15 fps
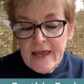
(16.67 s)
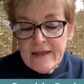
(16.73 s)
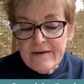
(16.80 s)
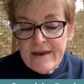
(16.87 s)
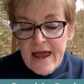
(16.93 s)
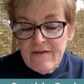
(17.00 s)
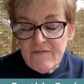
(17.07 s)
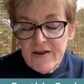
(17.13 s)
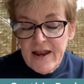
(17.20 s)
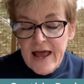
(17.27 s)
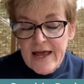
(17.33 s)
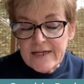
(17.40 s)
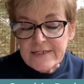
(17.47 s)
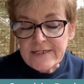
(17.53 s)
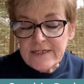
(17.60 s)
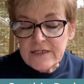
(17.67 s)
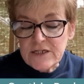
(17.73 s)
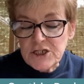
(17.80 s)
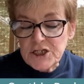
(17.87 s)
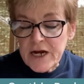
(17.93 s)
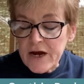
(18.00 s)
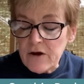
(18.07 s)
David has
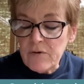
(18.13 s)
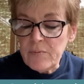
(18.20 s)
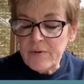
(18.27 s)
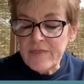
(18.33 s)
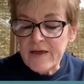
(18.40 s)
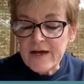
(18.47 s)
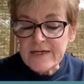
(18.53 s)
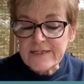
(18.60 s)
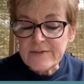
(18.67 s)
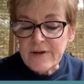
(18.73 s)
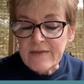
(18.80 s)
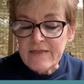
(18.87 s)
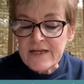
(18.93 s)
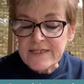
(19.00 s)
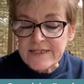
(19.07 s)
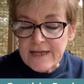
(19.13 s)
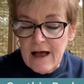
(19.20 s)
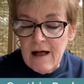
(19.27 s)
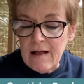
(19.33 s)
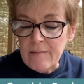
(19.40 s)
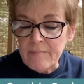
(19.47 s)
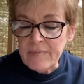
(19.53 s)
shared with us in this
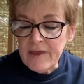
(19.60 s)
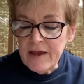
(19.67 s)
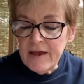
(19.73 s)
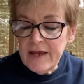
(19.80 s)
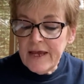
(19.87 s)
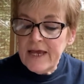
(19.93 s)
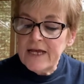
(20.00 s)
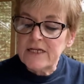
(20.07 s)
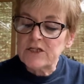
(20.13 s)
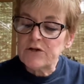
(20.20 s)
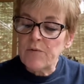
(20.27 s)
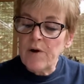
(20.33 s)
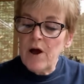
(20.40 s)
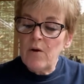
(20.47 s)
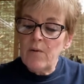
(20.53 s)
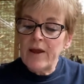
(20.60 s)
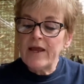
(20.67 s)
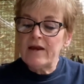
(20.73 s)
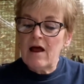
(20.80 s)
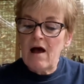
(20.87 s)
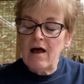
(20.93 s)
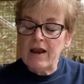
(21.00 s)
psalm his growing
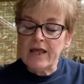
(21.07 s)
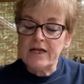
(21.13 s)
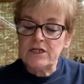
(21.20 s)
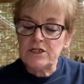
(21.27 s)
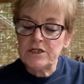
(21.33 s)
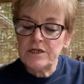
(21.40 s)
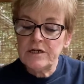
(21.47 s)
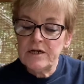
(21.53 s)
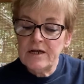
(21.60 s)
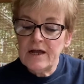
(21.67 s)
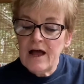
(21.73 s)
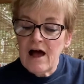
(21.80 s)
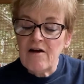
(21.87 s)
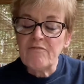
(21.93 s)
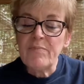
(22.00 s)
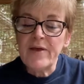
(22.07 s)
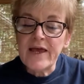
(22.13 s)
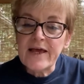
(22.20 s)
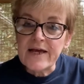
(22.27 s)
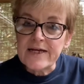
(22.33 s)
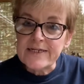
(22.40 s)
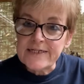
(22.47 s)
knowledge of
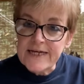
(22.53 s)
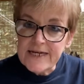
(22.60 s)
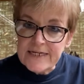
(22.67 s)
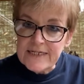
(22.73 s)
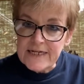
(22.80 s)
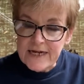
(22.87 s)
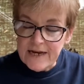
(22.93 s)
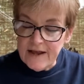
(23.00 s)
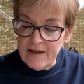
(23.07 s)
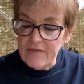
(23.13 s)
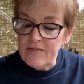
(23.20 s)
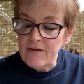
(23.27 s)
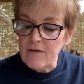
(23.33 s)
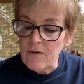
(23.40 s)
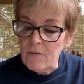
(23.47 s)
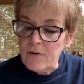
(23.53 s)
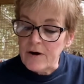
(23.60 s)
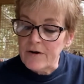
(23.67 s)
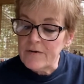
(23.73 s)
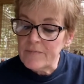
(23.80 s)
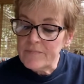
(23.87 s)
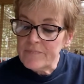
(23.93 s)
being contented in the
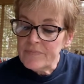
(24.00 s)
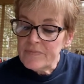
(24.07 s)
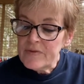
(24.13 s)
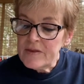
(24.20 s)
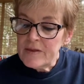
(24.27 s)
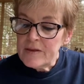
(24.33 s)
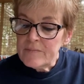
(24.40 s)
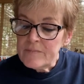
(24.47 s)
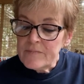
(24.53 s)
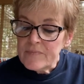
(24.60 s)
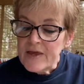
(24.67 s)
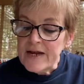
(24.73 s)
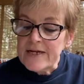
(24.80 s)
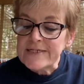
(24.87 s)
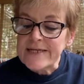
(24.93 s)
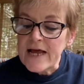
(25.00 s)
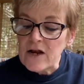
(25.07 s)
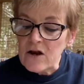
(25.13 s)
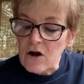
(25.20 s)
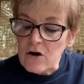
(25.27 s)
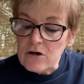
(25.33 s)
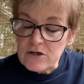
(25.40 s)
Lord. It is a
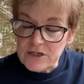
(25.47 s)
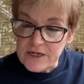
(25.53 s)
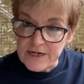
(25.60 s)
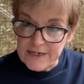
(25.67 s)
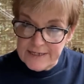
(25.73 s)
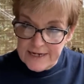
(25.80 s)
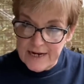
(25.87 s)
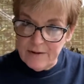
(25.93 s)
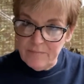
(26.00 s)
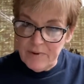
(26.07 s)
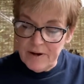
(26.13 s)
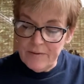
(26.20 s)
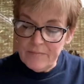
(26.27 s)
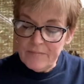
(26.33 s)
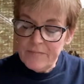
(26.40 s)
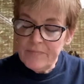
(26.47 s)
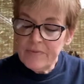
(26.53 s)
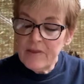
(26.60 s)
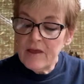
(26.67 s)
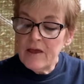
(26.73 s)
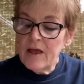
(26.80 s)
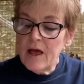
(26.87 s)
learned contentment
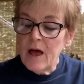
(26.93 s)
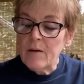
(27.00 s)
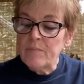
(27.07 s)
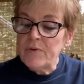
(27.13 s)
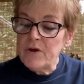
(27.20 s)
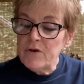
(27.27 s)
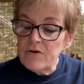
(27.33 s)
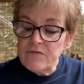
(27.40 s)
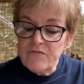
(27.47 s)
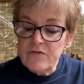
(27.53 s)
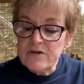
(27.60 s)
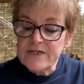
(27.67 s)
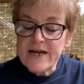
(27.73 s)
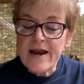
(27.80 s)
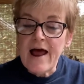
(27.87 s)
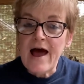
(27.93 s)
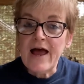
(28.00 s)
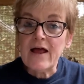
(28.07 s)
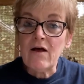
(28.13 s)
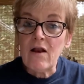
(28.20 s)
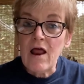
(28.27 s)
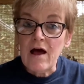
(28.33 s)
a beautiful
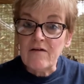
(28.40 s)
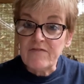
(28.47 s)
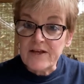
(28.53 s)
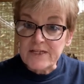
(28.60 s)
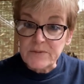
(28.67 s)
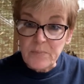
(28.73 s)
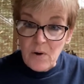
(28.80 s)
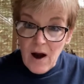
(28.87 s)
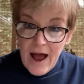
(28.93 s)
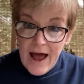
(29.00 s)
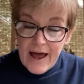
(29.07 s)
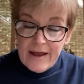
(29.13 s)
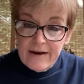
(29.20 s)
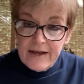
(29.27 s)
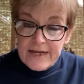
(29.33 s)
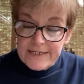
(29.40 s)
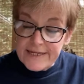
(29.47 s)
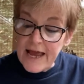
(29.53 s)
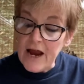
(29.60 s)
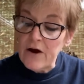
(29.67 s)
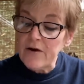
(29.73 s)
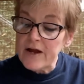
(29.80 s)
denial of his pride, his
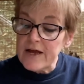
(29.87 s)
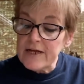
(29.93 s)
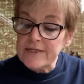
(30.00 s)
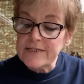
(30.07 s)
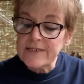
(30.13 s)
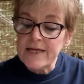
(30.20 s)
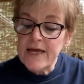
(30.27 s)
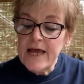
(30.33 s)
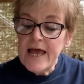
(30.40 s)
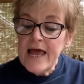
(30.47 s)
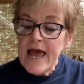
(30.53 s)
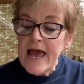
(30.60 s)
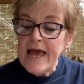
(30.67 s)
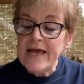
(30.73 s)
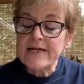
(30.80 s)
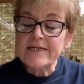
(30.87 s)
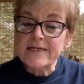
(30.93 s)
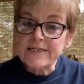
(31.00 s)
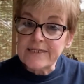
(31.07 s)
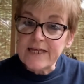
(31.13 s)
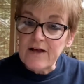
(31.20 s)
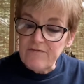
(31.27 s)
arrogance, and
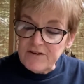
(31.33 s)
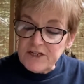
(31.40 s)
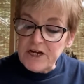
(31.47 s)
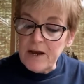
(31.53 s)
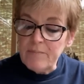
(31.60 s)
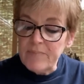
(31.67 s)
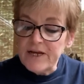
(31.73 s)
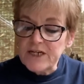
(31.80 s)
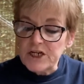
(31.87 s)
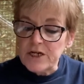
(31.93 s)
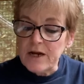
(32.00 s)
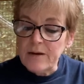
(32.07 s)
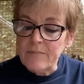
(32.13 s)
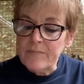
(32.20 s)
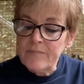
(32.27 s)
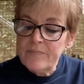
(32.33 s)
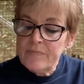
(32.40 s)
his selfish ambition.